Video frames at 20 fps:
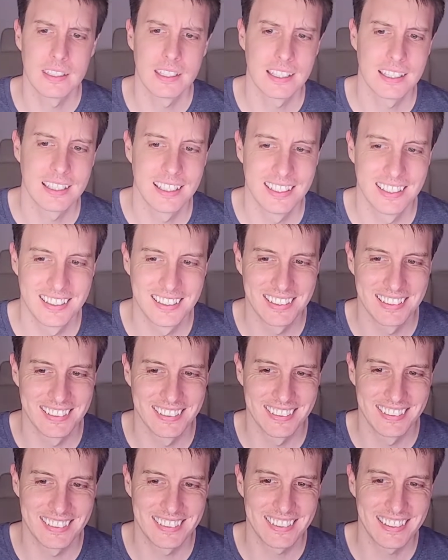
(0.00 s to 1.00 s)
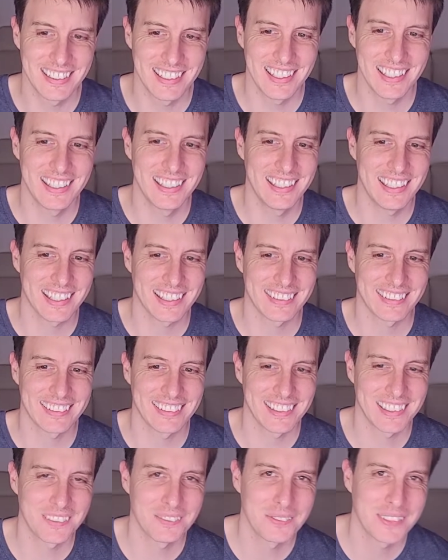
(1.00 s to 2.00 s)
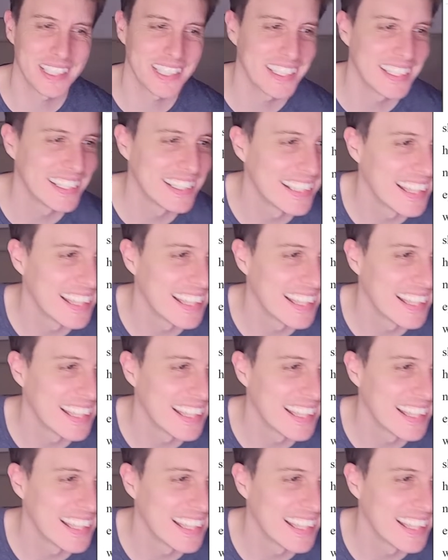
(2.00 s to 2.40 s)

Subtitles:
think. See you next time, mate.